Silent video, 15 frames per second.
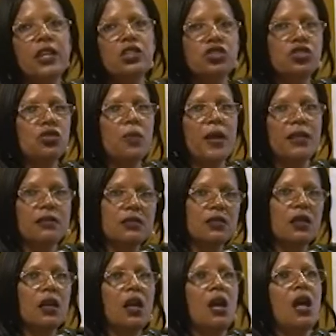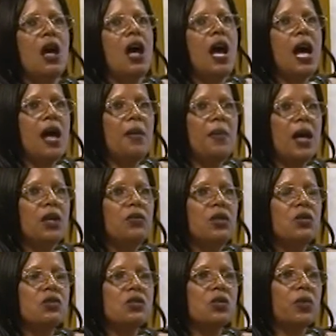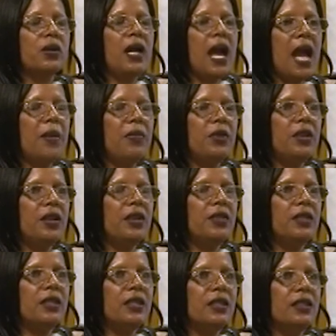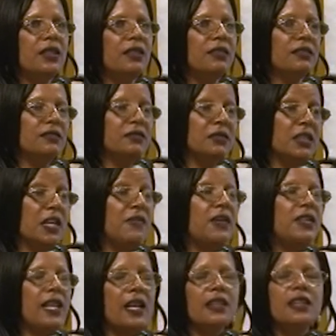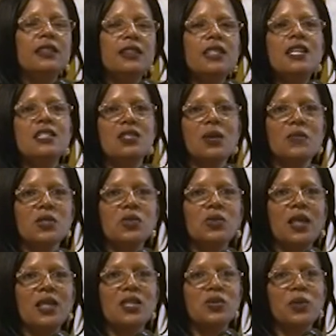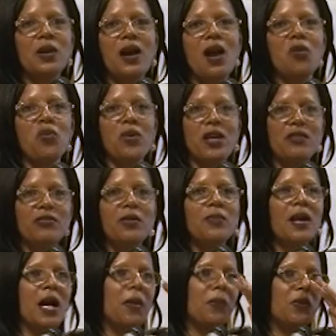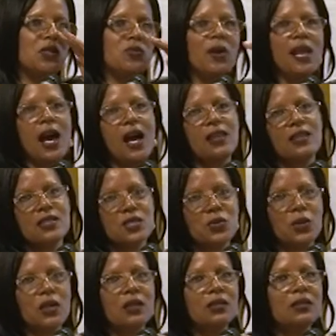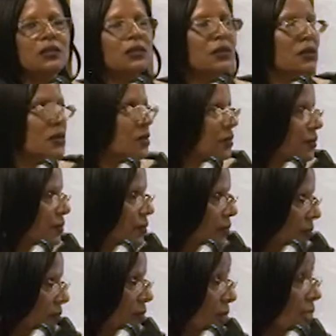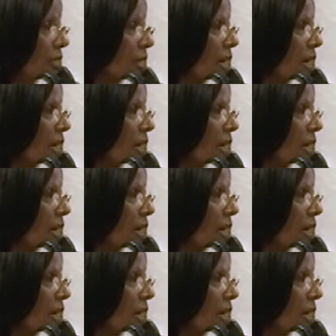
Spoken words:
instrument. And we use the word hybrid here given that indeed some students were away from campus while others were in the